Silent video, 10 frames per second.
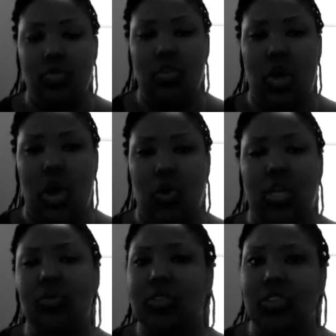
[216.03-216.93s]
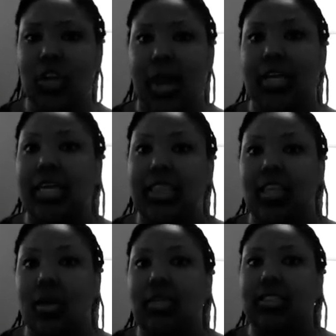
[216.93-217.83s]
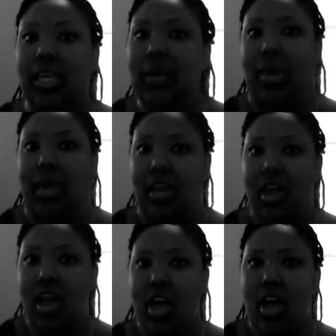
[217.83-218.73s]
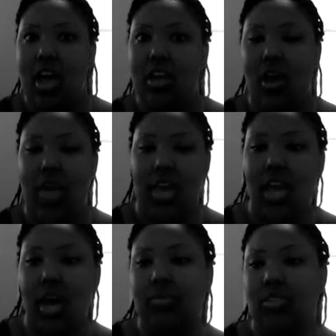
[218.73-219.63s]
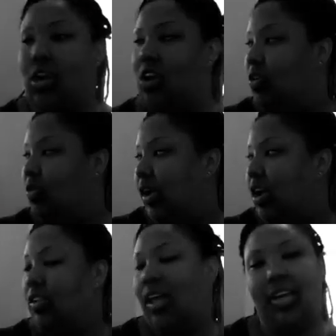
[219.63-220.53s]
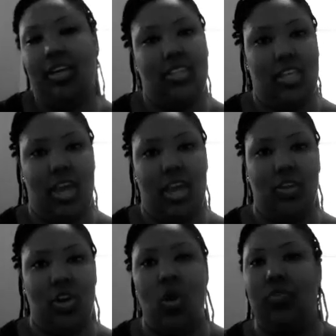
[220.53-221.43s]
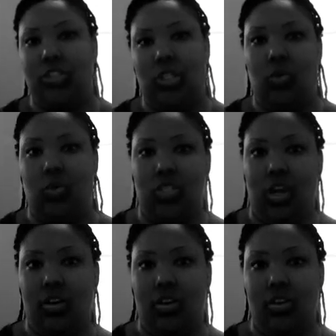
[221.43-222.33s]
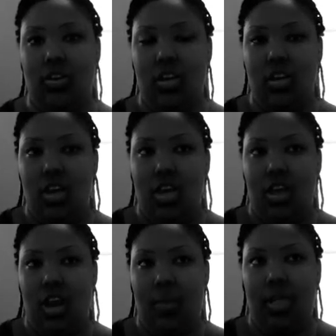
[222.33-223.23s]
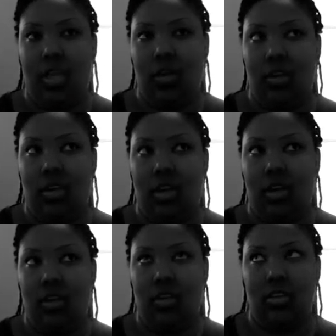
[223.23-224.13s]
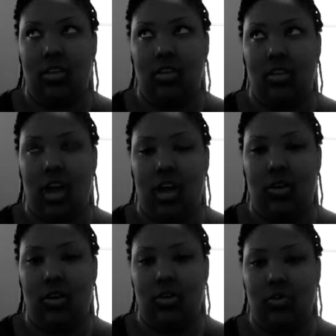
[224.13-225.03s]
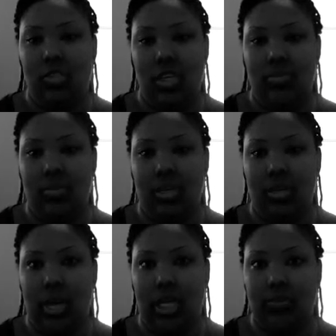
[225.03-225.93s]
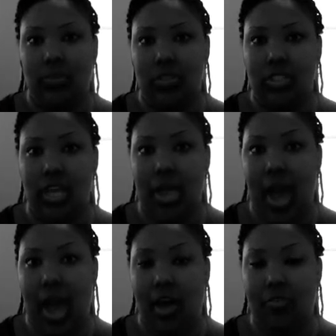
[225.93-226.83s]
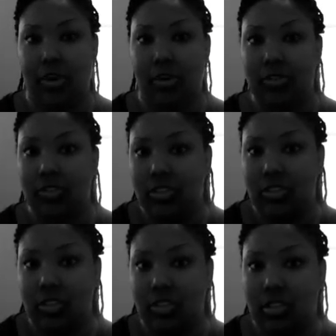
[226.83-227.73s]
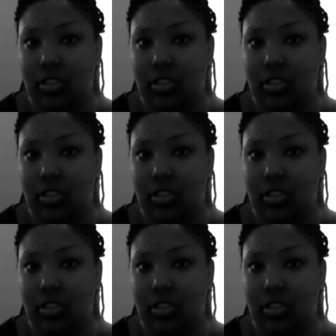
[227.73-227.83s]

he was trying to get them to see me. They kept turning around like that, over the shoulder turn. And I'm like, okay, I know you see me. Am I supposed to say hi first?